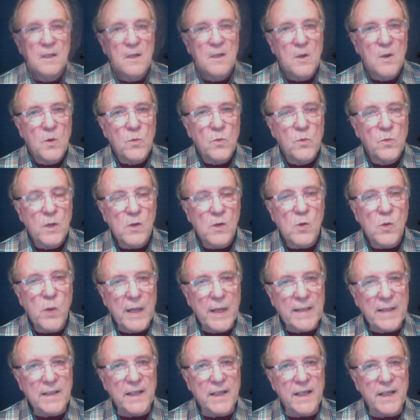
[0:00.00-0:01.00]
Real
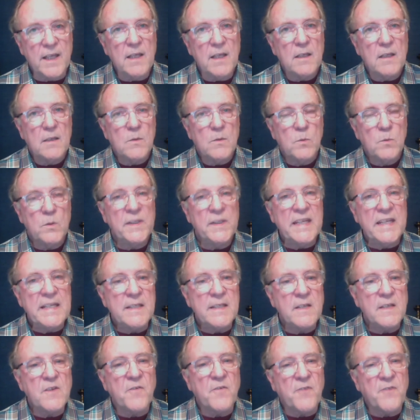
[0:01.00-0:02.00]
quickly, we'll need to
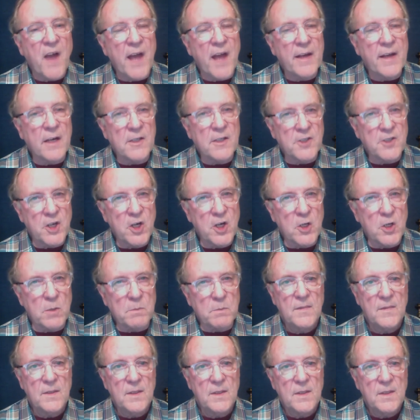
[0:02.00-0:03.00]
define our
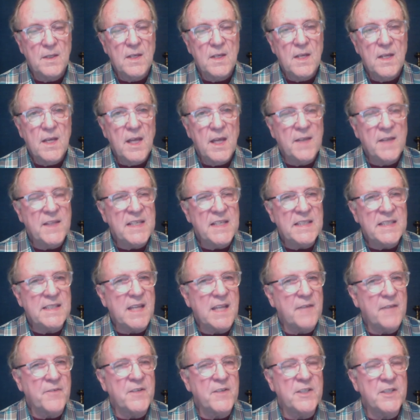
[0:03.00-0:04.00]
terms, and these
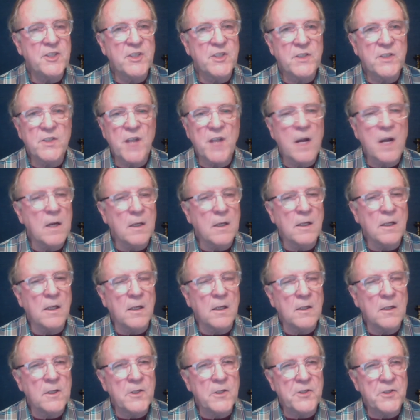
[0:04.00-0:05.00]
definitions aren't
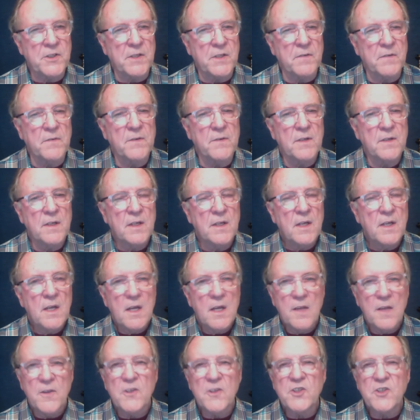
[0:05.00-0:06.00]
conclusive.
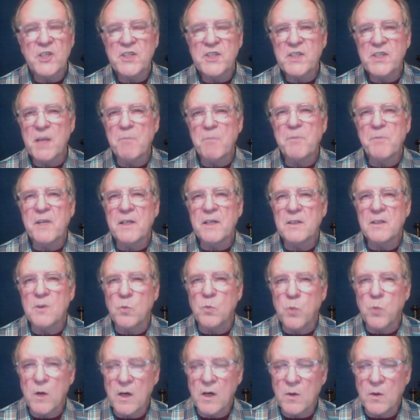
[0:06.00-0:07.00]
They're just something to
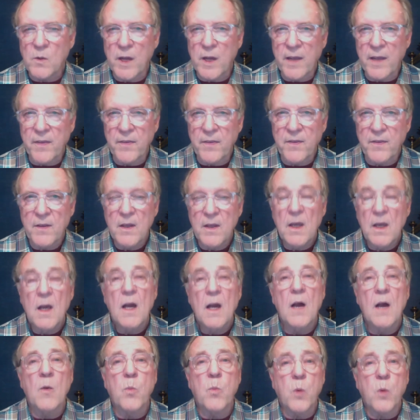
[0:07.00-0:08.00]
work with,
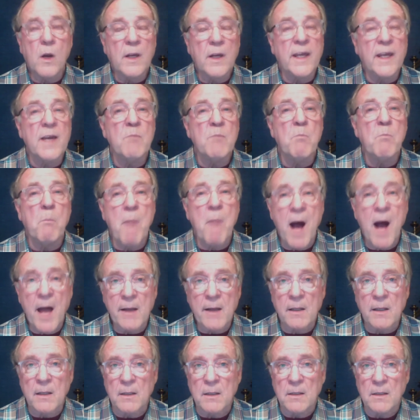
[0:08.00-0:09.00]
a working
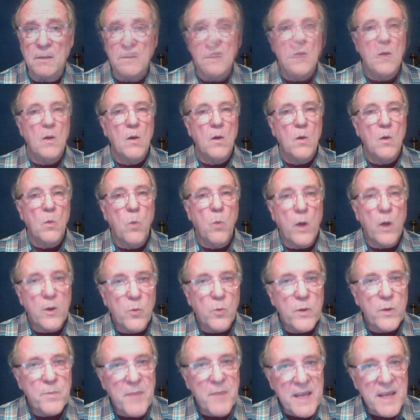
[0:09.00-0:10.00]
model. What do
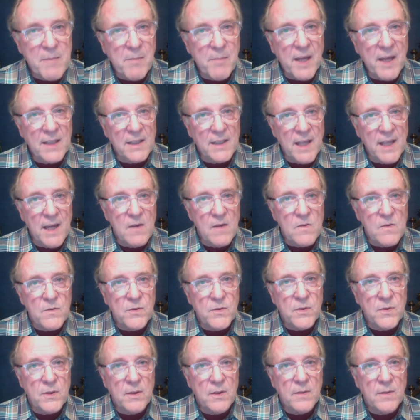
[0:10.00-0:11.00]
we mean by
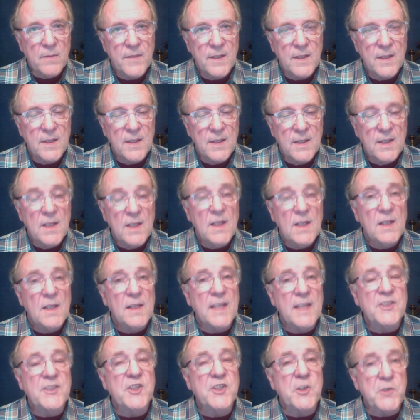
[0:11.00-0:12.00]
love?
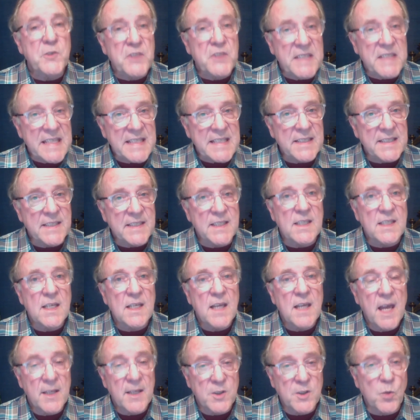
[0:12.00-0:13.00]
Let's use this
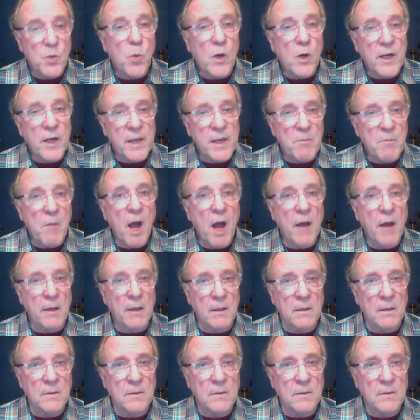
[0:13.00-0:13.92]
as a working model.